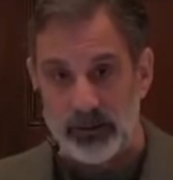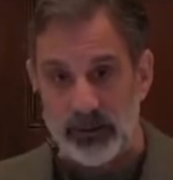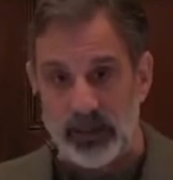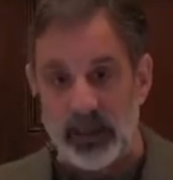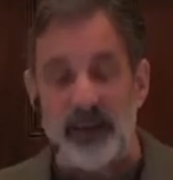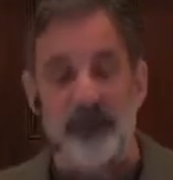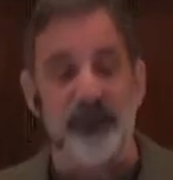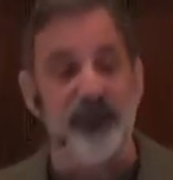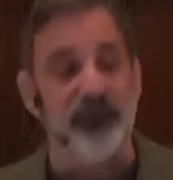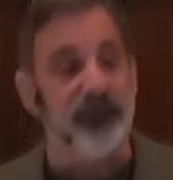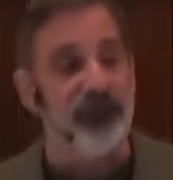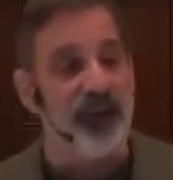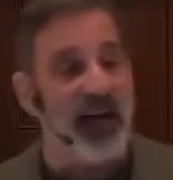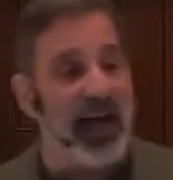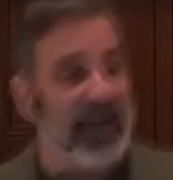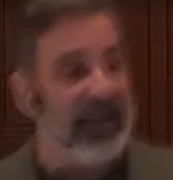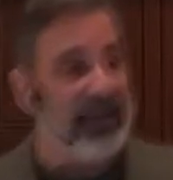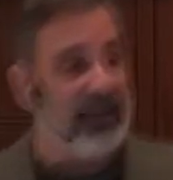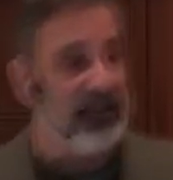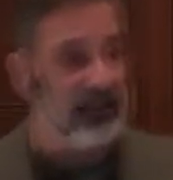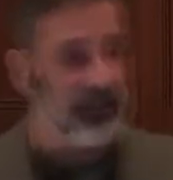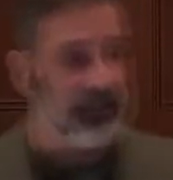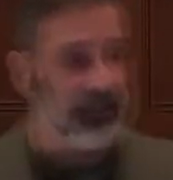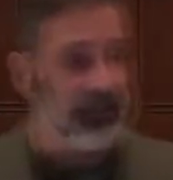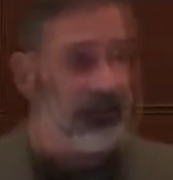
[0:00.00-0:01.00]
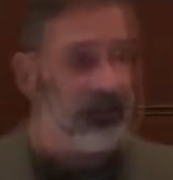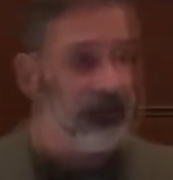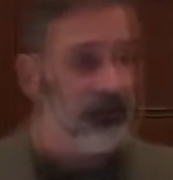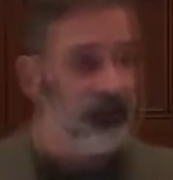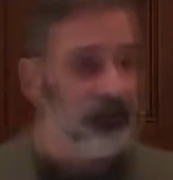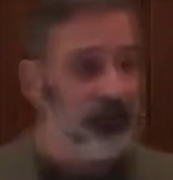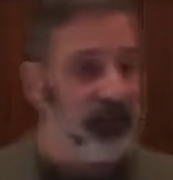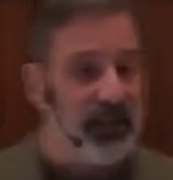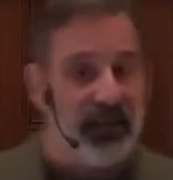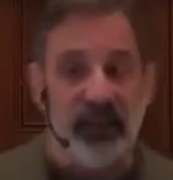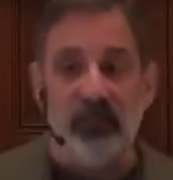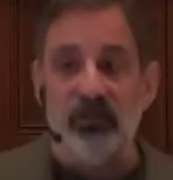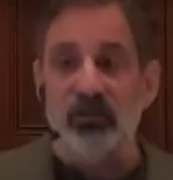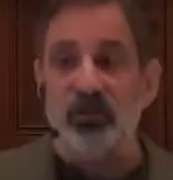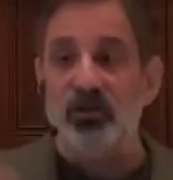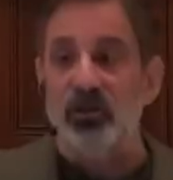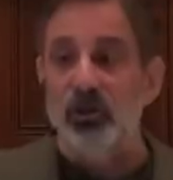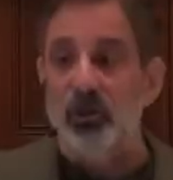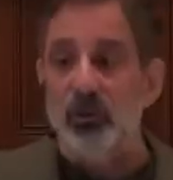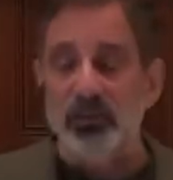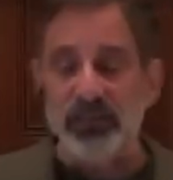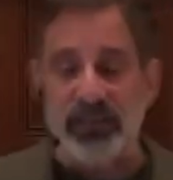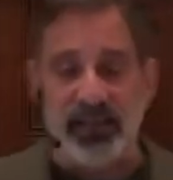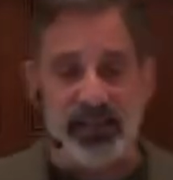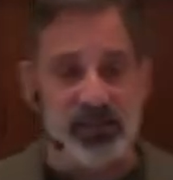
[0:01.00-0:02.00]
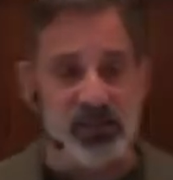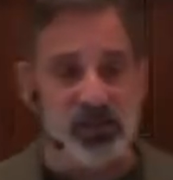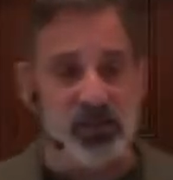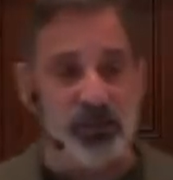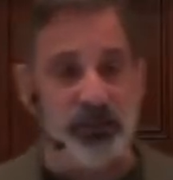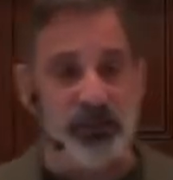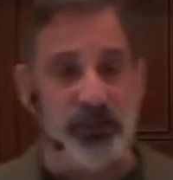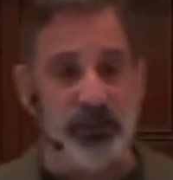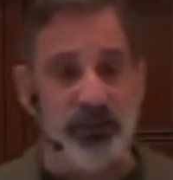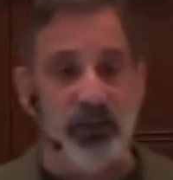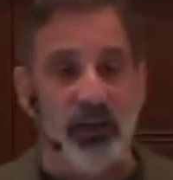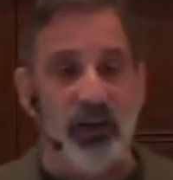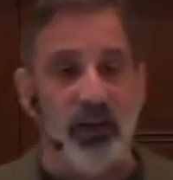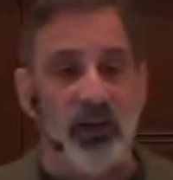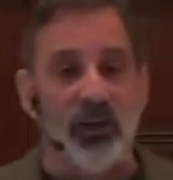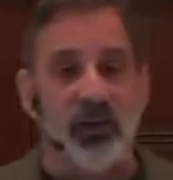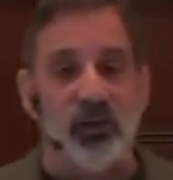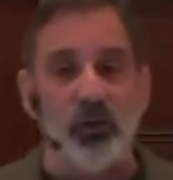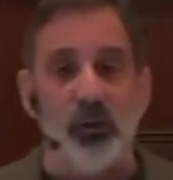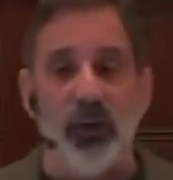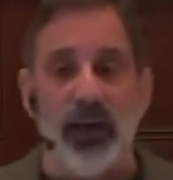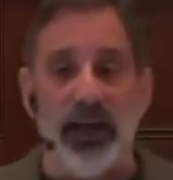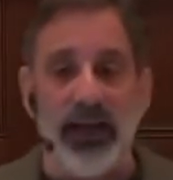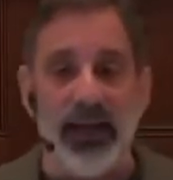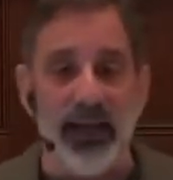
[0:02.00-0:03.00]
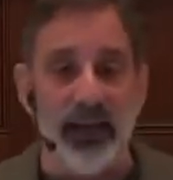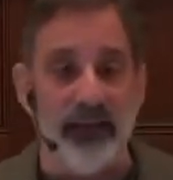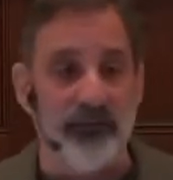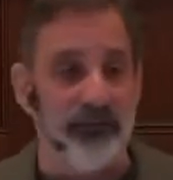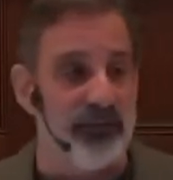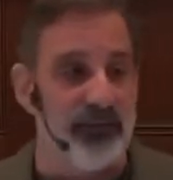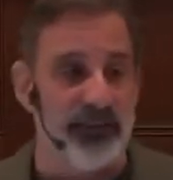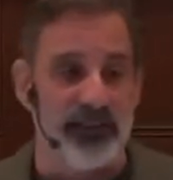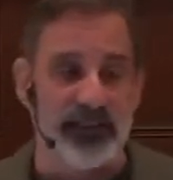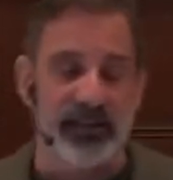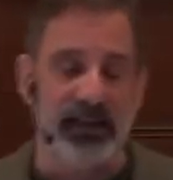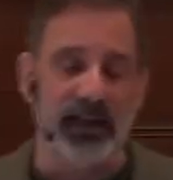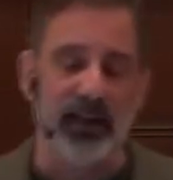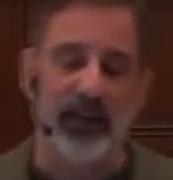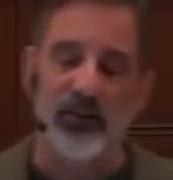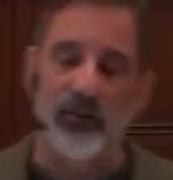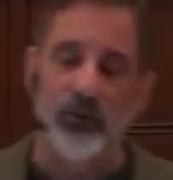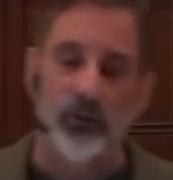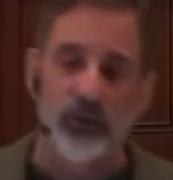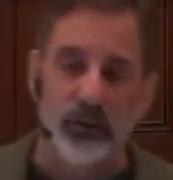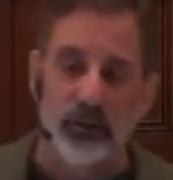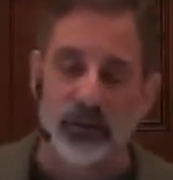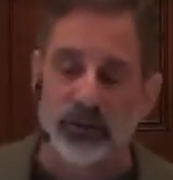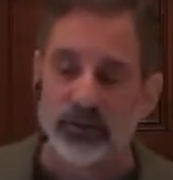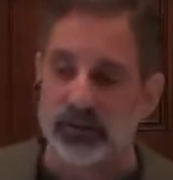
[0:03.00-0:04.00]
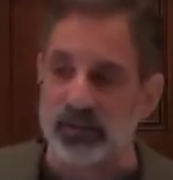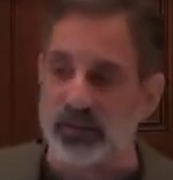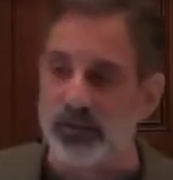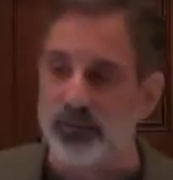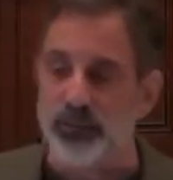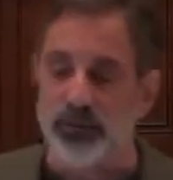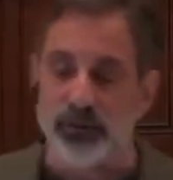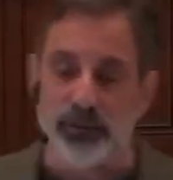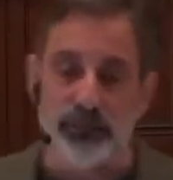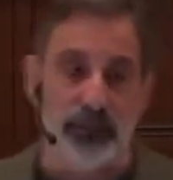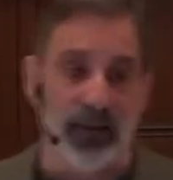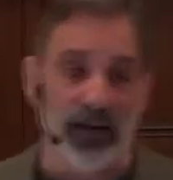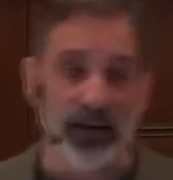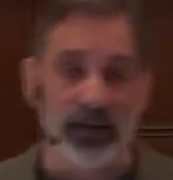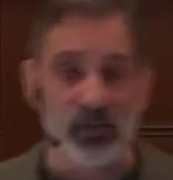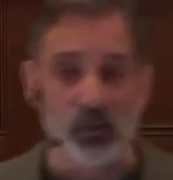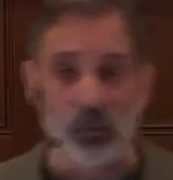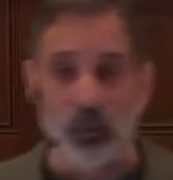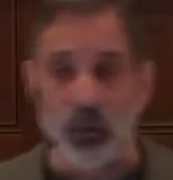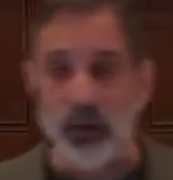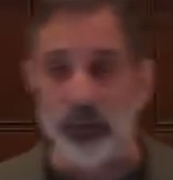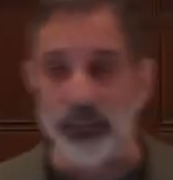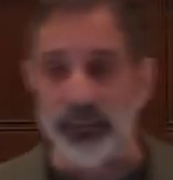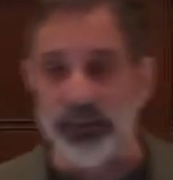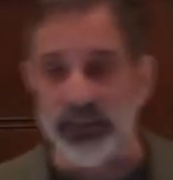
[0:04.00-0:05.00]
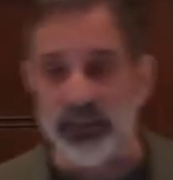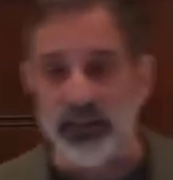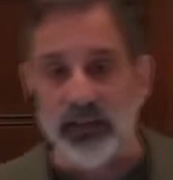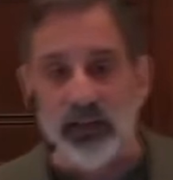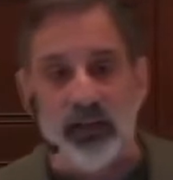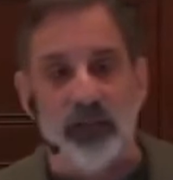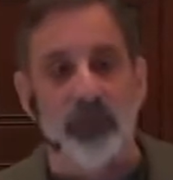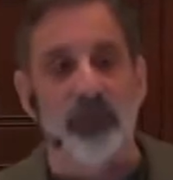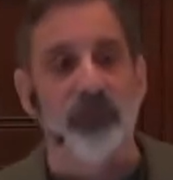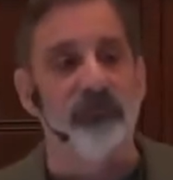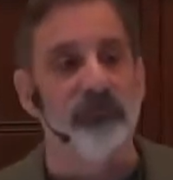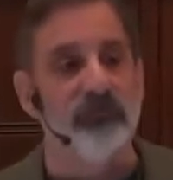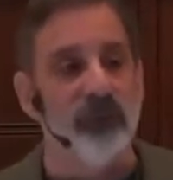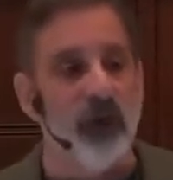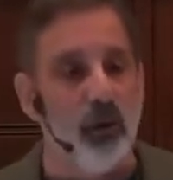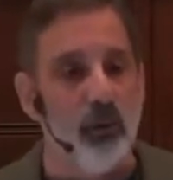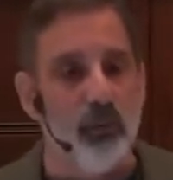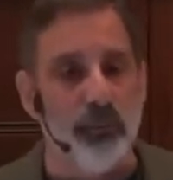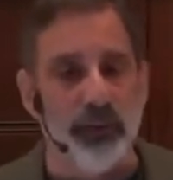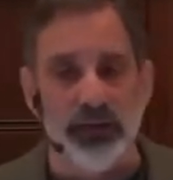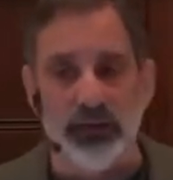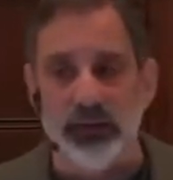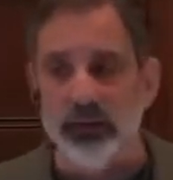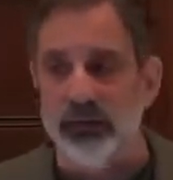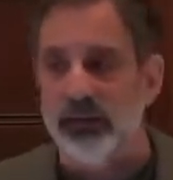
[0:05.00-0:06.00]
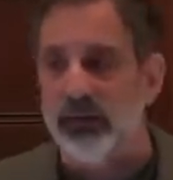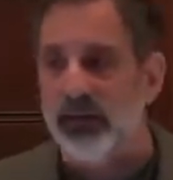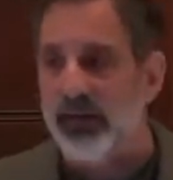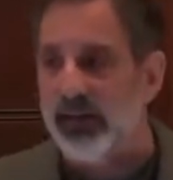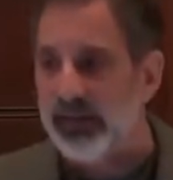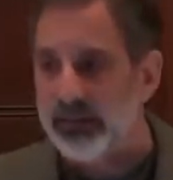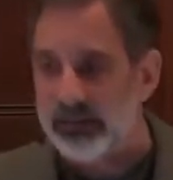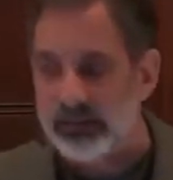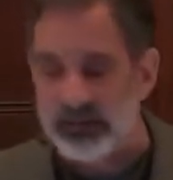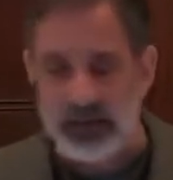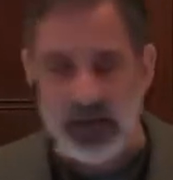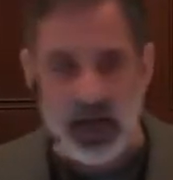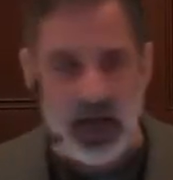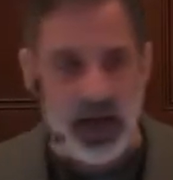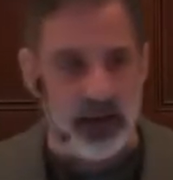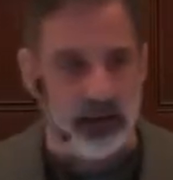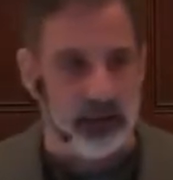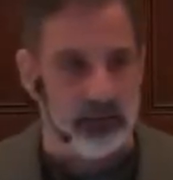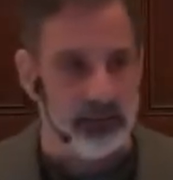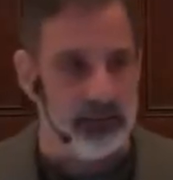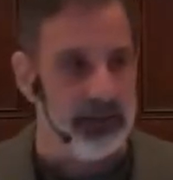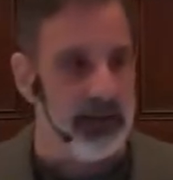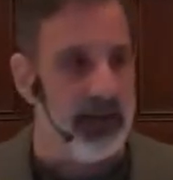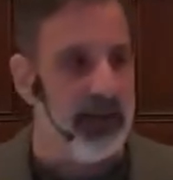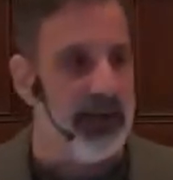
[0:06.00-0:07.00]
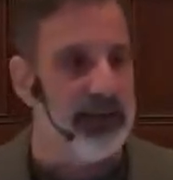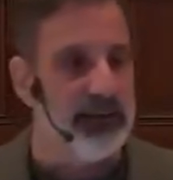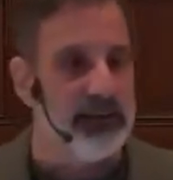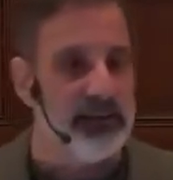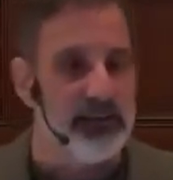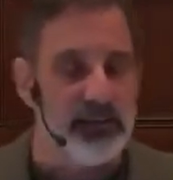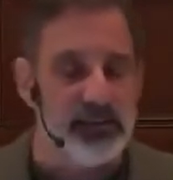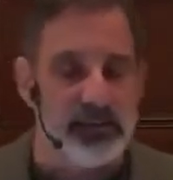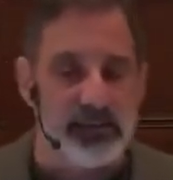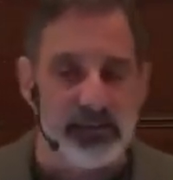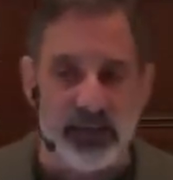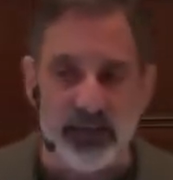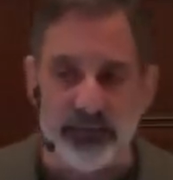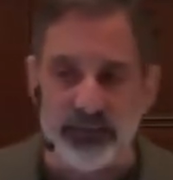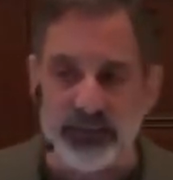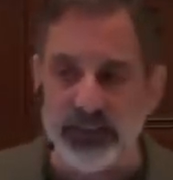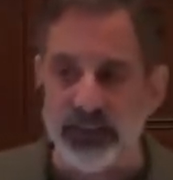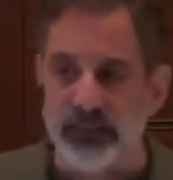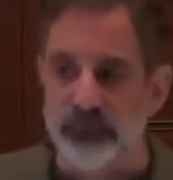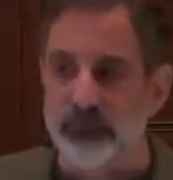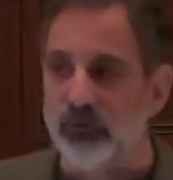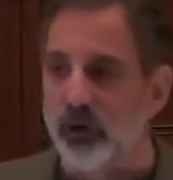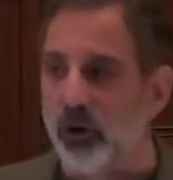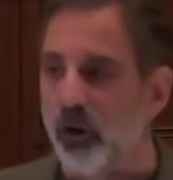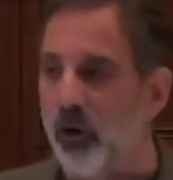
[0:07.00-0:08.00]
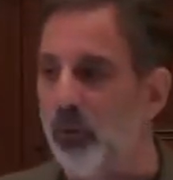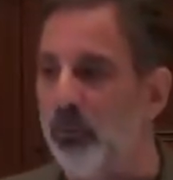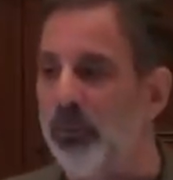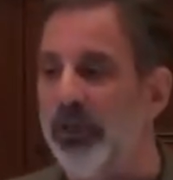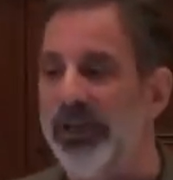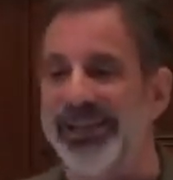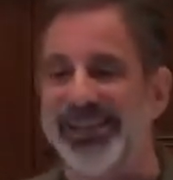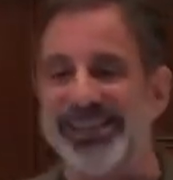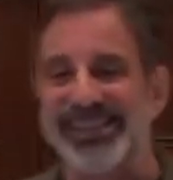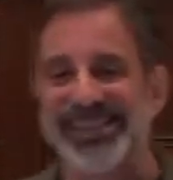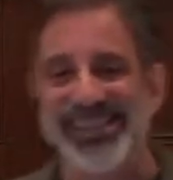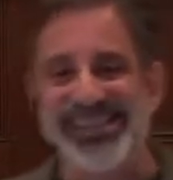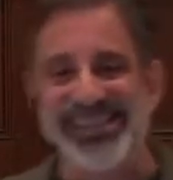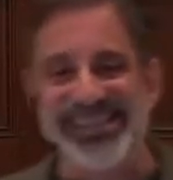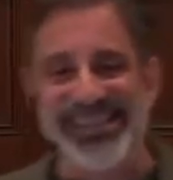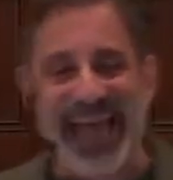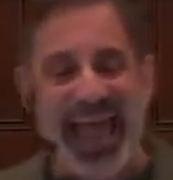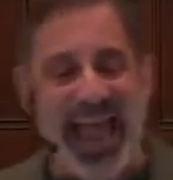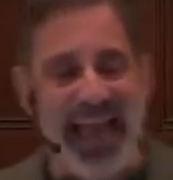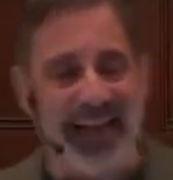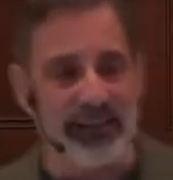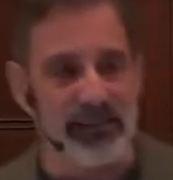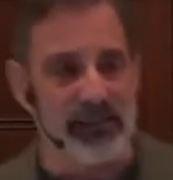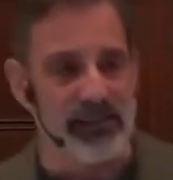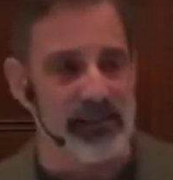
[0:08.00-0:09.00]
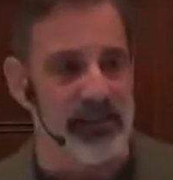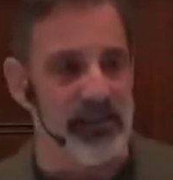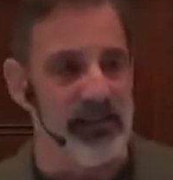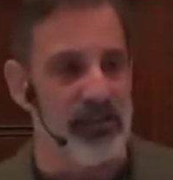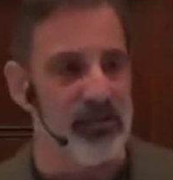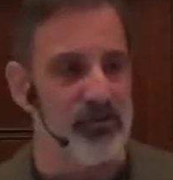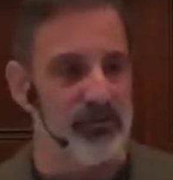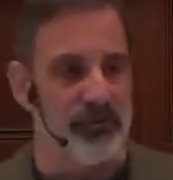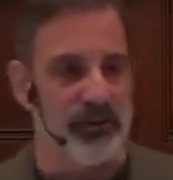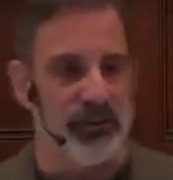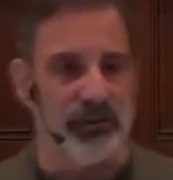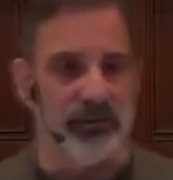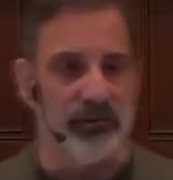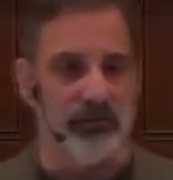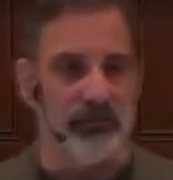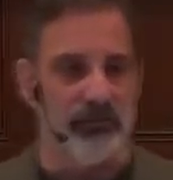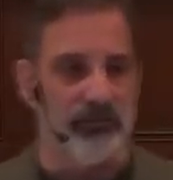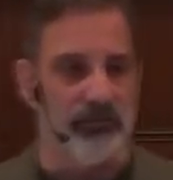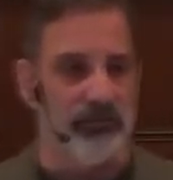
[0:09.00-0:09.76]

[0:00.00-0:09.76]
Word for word: And finally, in the New Testament, you have, it's not called this, but it might as well be, the Roman exile. In A D seventy, Rome sacks Israel.